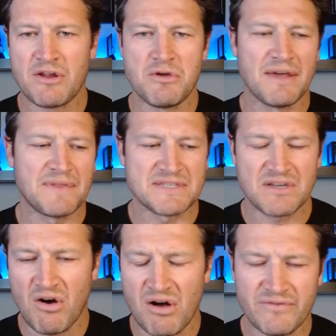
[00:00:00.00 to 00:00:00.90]
You get this
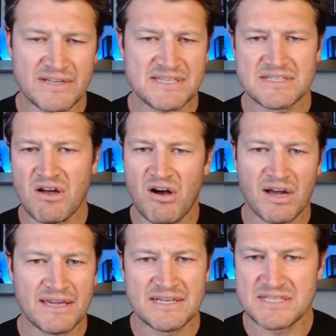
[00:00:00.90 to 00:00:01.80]
confidence, this
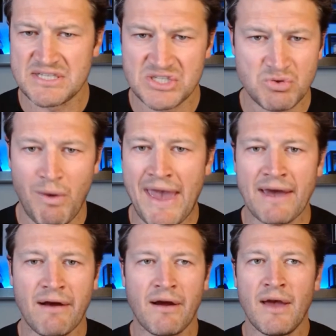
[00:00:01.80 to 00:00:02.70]
cockiness, this
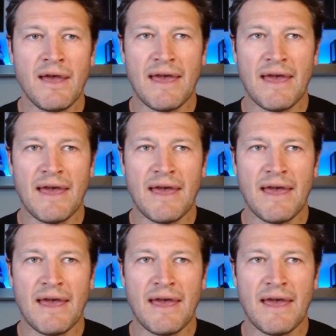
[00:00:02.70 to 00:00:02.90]
swagger,